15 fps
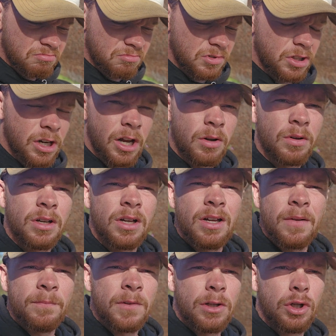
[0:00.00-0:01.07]
you know,
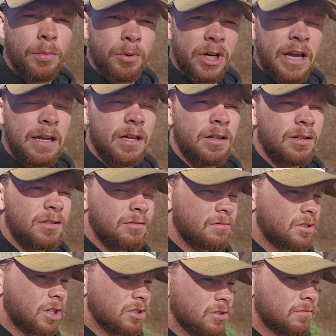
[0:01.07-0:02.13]
lubricated,
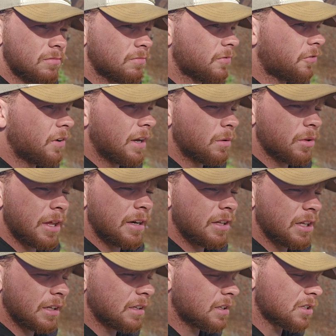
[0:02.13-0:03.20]
doesn't fill it with
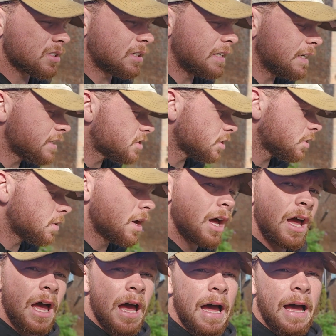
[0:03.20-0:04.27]
anything that doesn't need to,
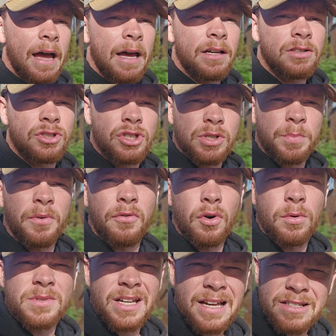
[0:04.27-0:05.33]
and just
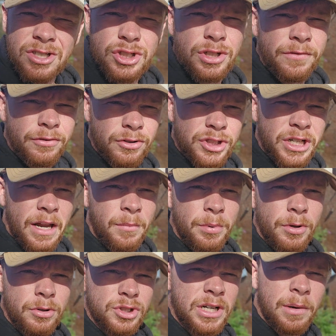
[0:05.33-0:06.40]
performs as it should for a
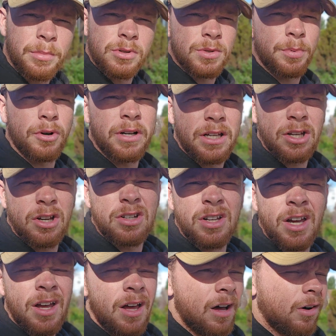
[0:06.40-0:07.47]
shampoo. Shampoos are pretty good
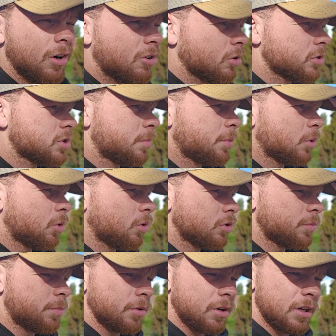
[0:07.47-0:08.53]
across the
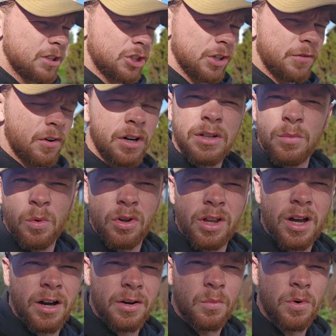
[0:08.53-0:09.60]
board, but it's just finding one that
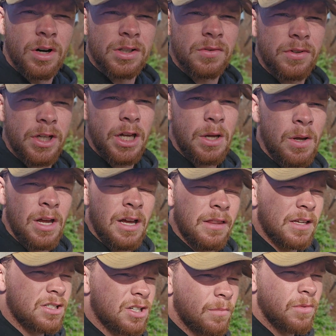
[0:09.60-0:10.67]
kind of works for you.
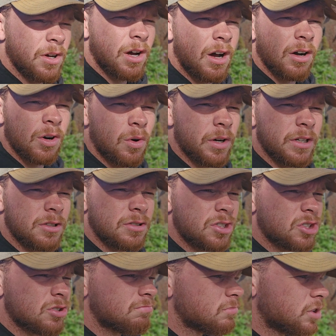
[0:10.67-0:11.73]
There's some that aren't quite
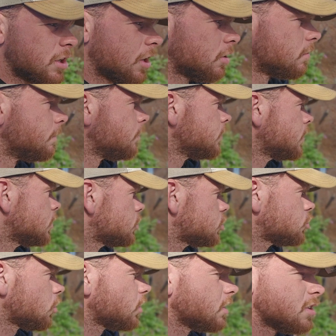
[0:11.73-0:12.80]
as, you know,
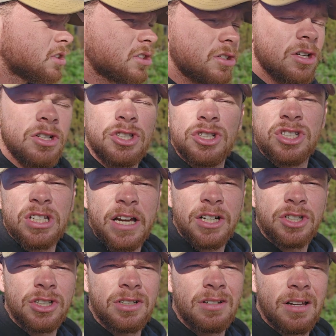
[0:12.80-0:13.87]
strong in the detergent
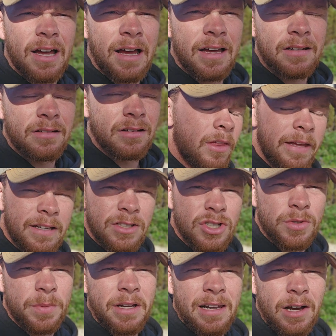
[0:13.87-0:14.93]
section, and they can
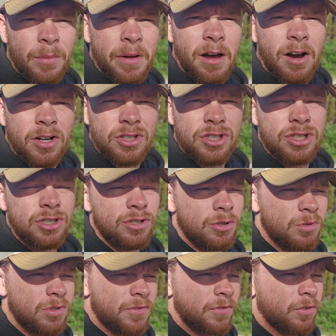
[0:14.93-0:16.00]
just be a little bit harder to
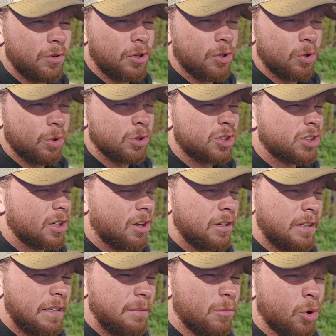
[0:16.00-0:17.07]
use for your
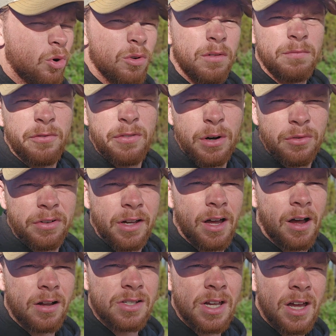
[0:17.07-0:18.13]
slightly more filthy
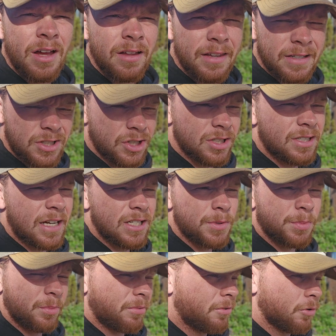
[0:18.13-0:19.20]
cars. This just tends
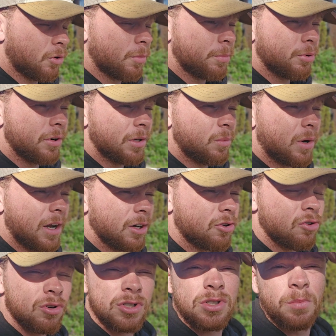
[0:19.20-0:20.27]
to perform pretty well
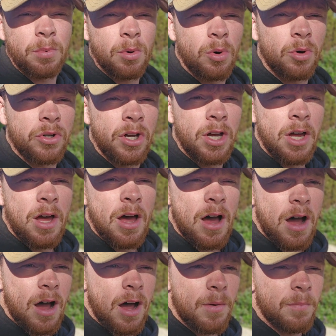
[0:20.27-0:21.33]
across the board,
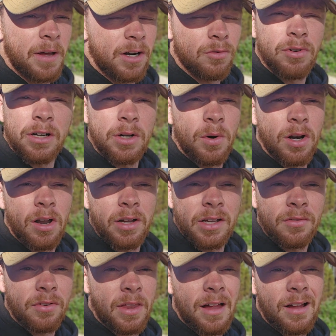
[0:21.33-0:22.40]
and I really quite like
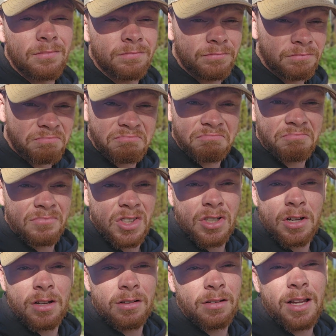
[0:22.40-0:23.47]
it for that.
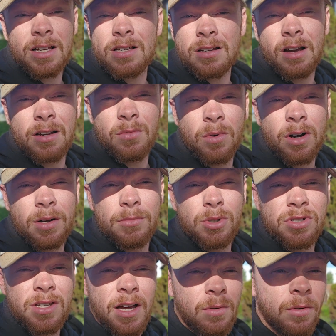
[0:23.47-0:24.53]
So that's kind of why I'm using that